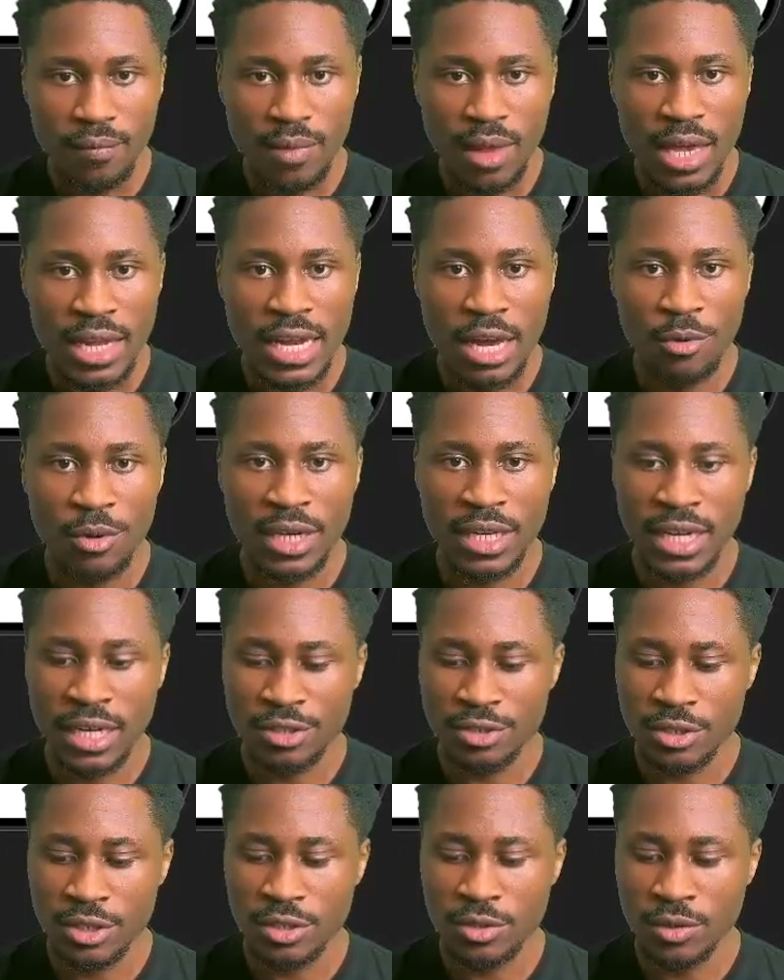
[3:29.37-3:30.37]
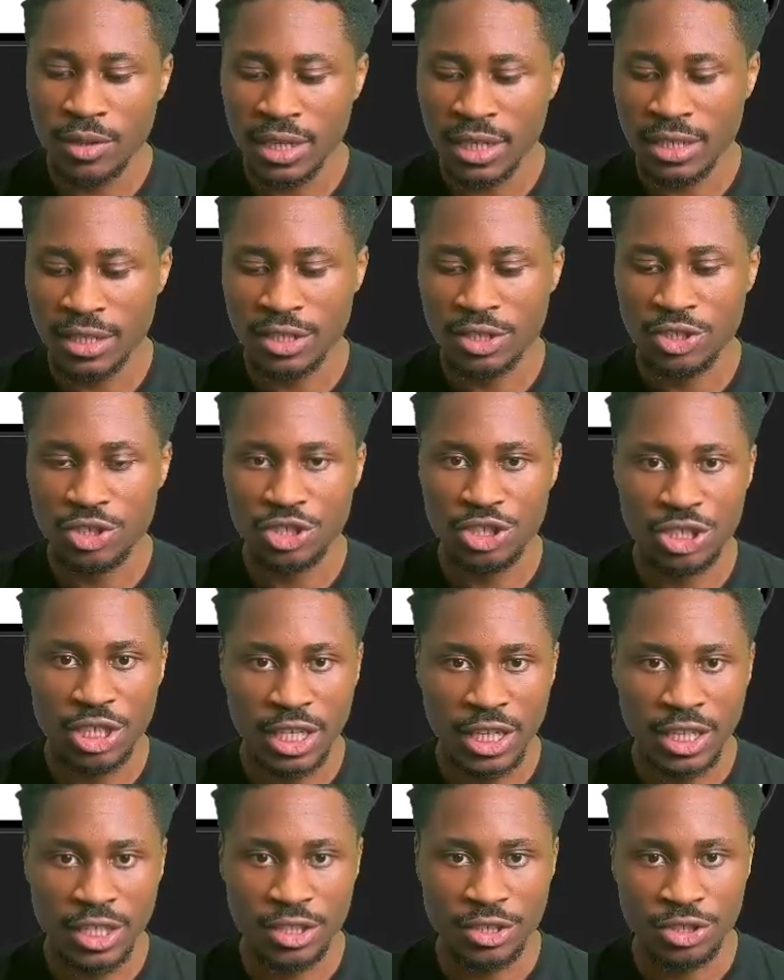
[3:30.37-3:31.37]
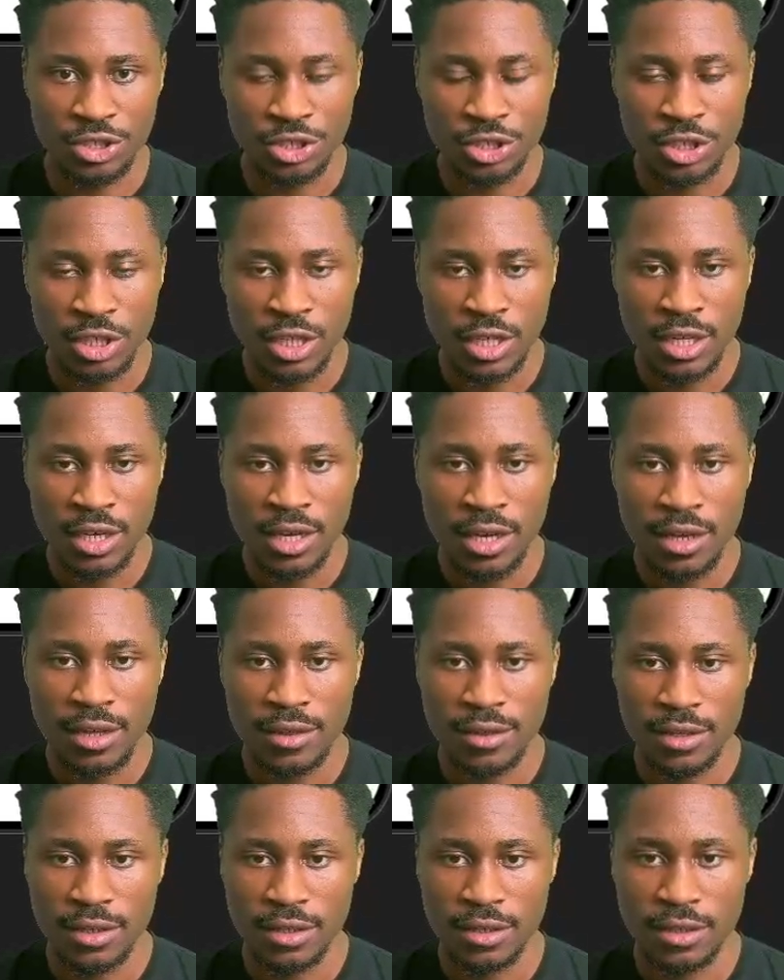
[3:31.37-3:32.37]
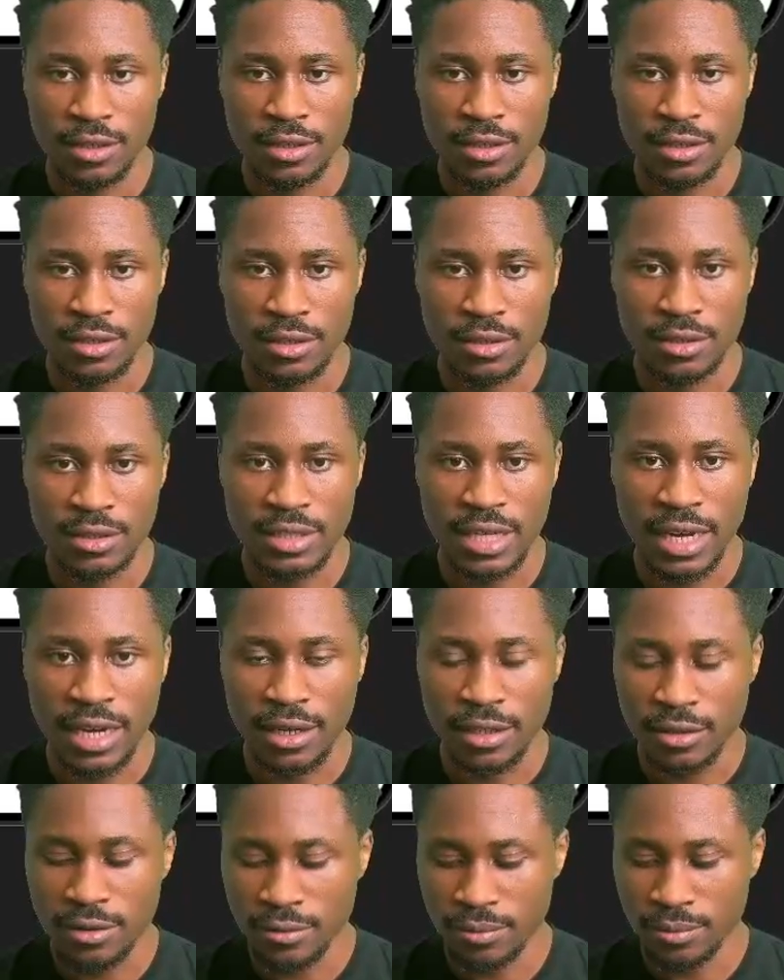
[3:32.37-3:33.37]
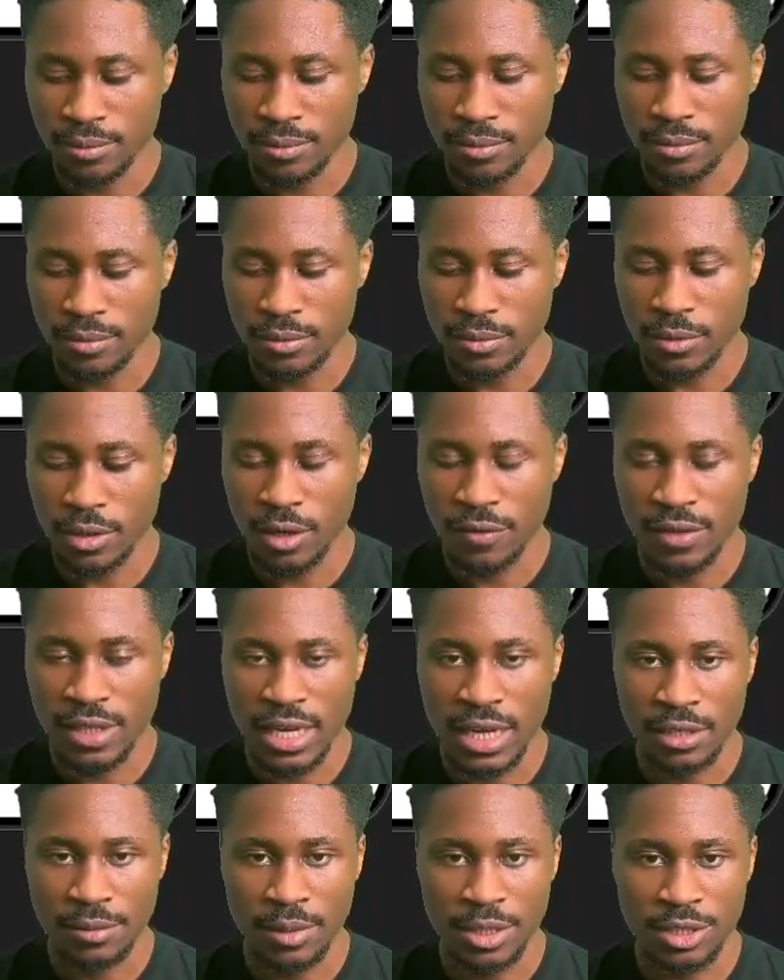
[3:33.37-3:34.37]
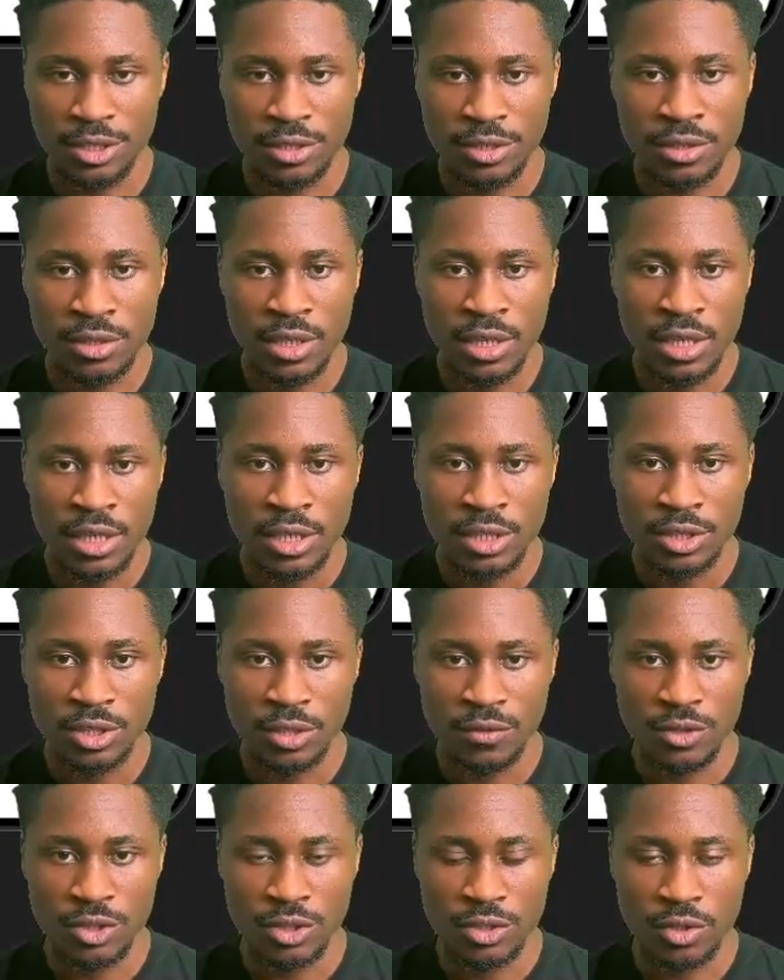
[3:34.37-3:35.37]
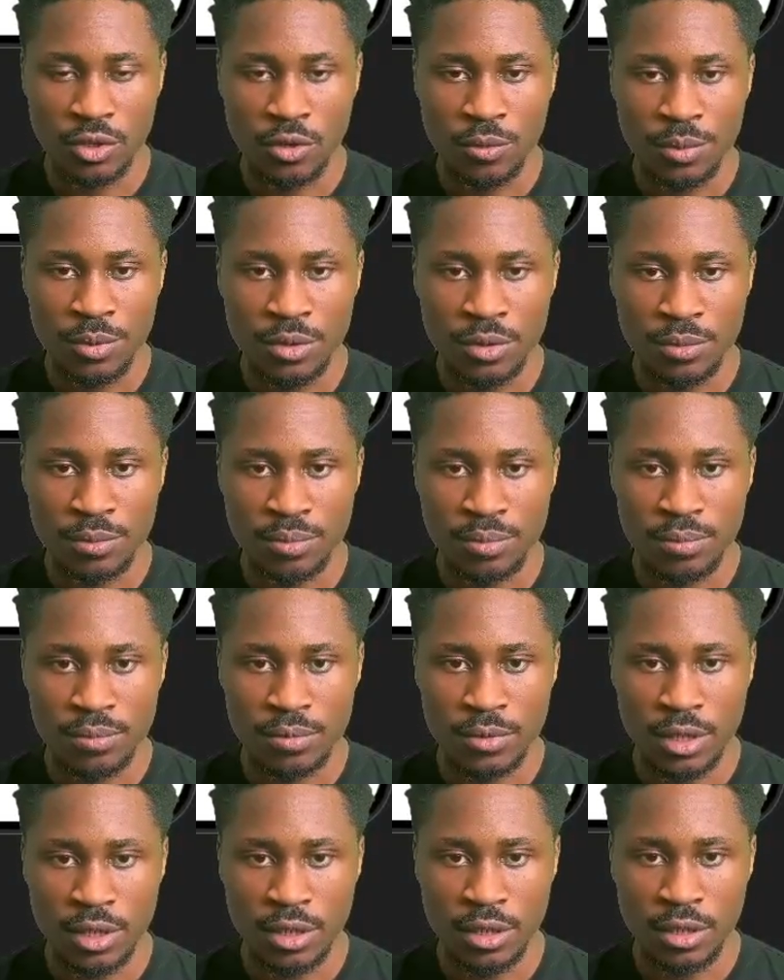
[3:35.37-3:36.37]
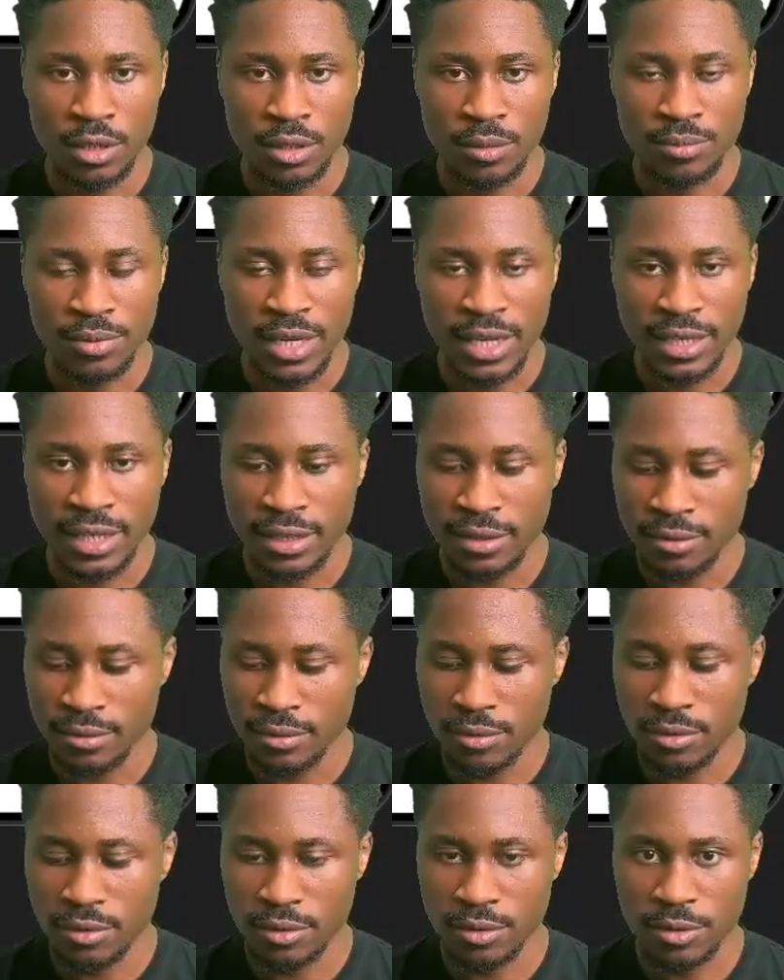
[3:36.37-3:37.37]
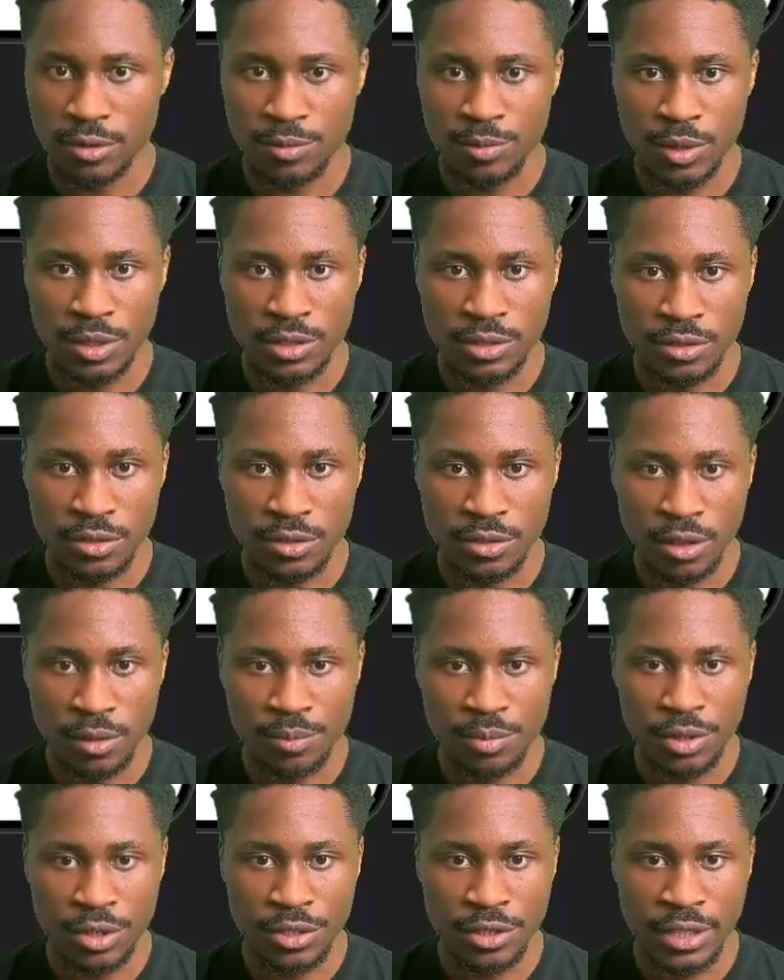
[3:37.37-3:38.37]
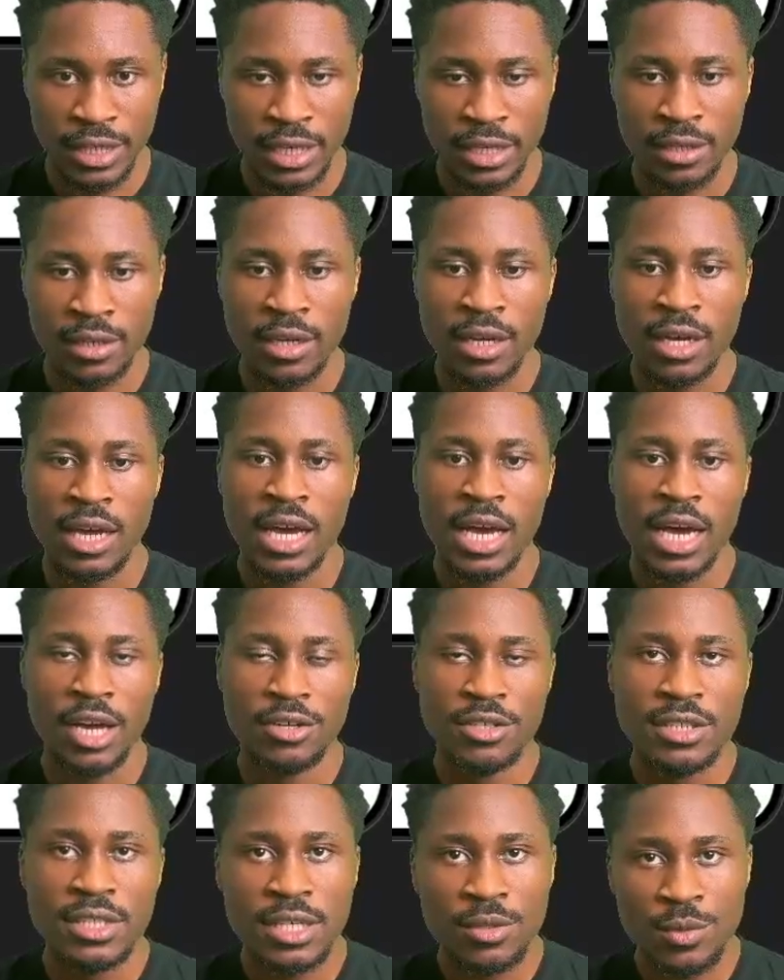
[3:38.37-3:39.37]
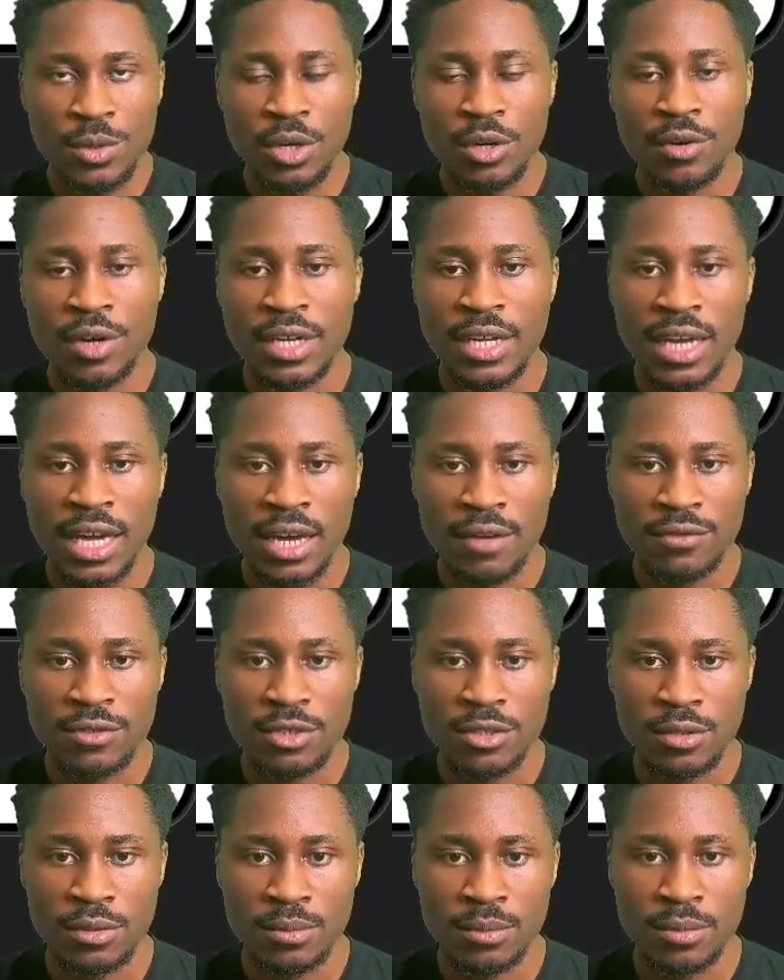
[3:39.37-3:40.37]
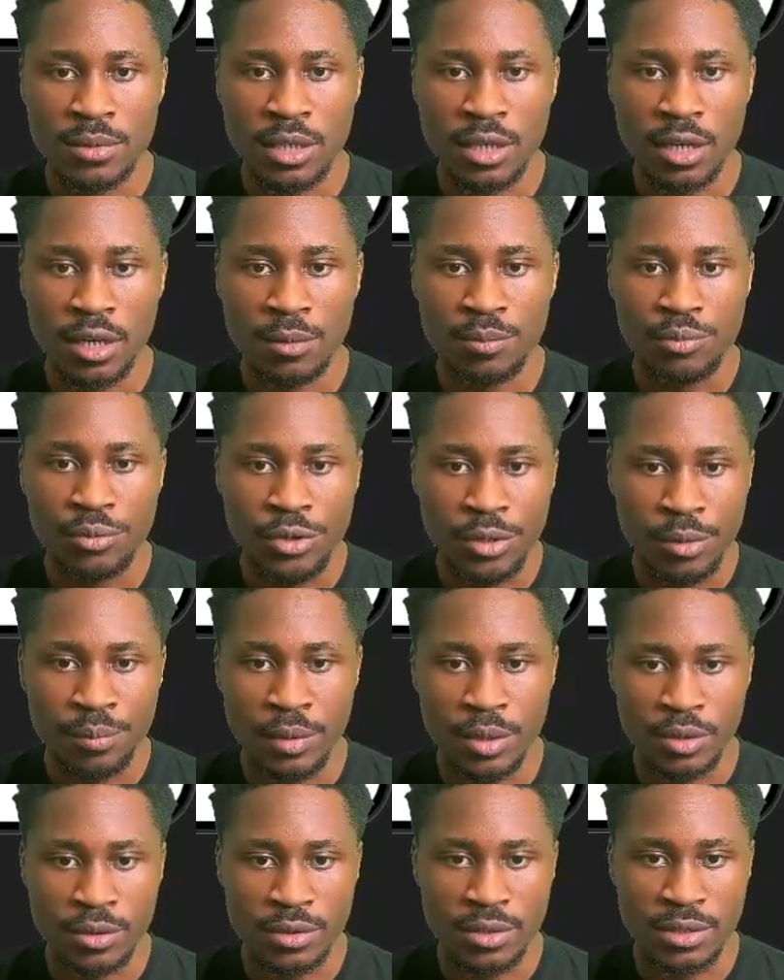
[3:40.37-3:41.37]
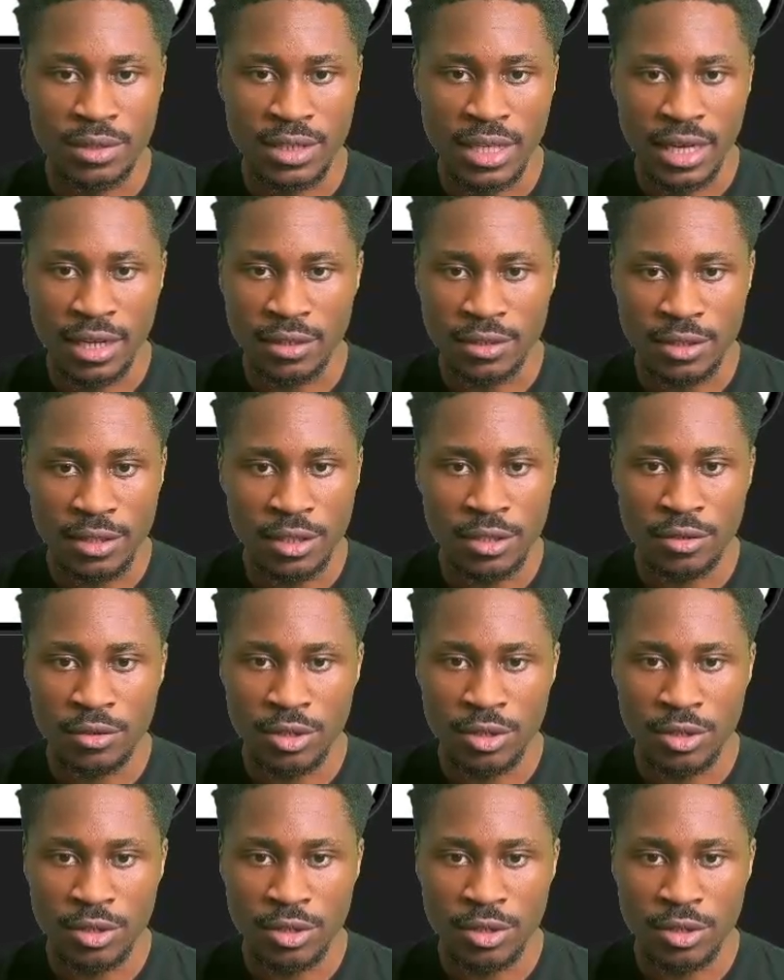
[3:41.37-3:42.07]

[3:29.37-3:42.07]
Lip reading: Now we can actually go ahead and change the style of the animation. So if you just open your bracket, you just press the dot operator again, and you see that we already have some pre-built styles here.